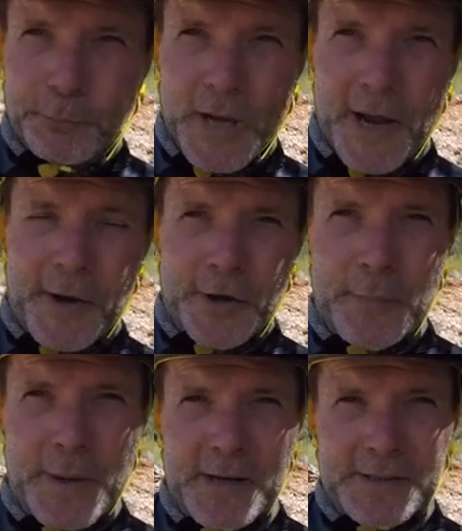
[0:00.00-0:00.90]
and I
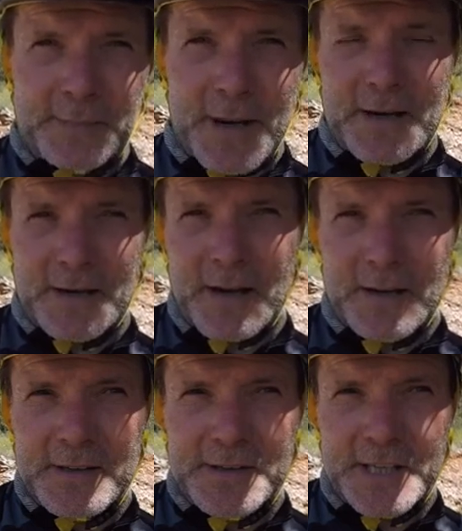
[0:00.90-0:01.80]
got past about
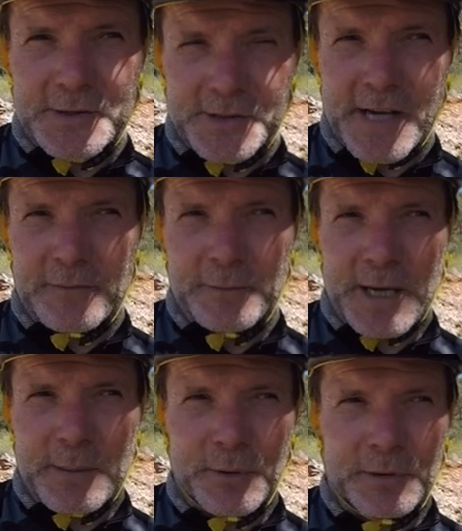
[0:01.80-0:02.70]
6 or 7
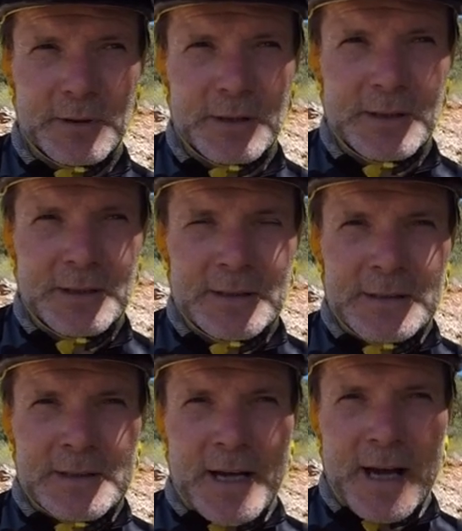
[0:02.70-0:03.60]
people.
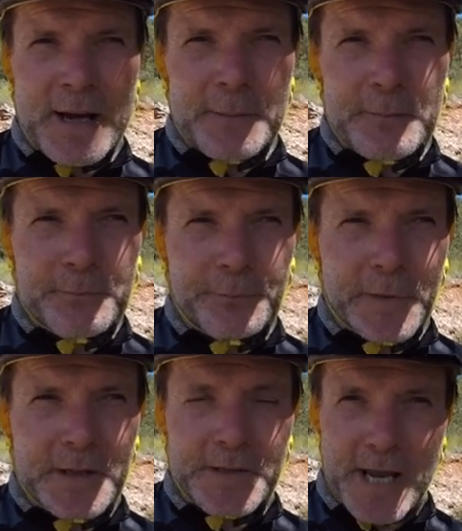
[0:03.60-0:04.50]

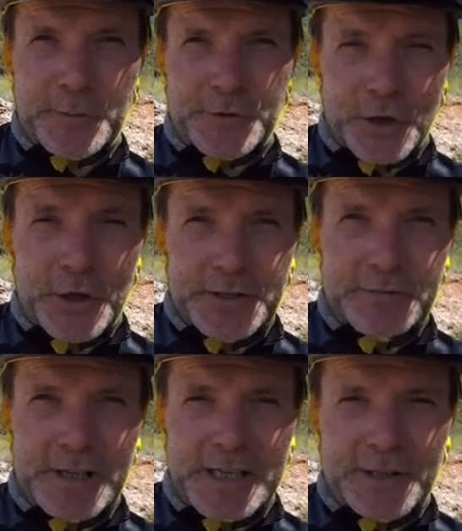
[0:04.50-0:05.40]
So that was good,
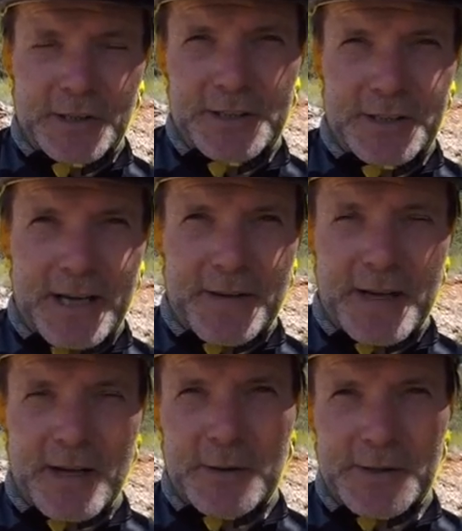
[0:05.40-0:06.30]
really good. And
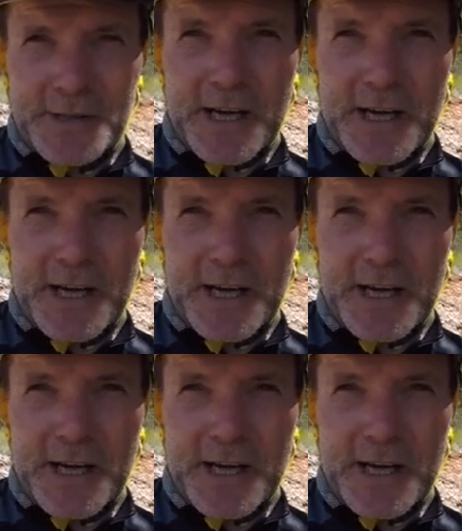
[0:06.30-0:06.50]
then I was,